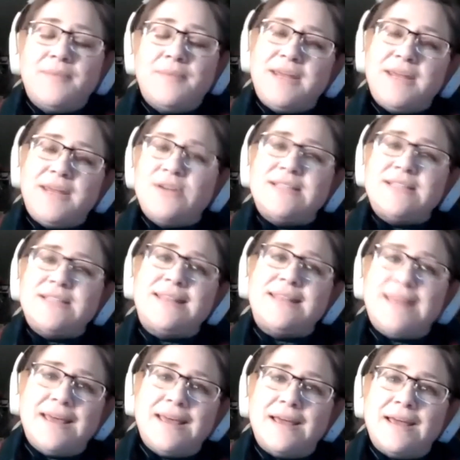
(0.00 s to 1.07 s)
But here's the
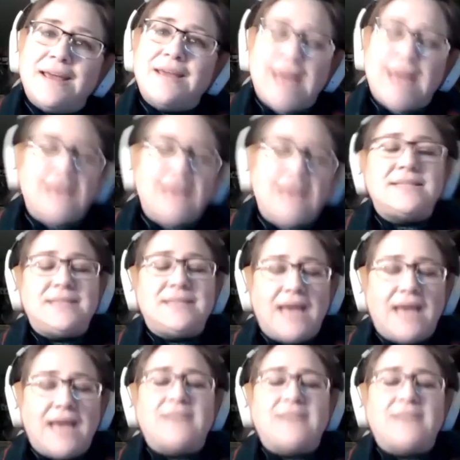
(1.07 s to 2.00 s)
thing. Yes,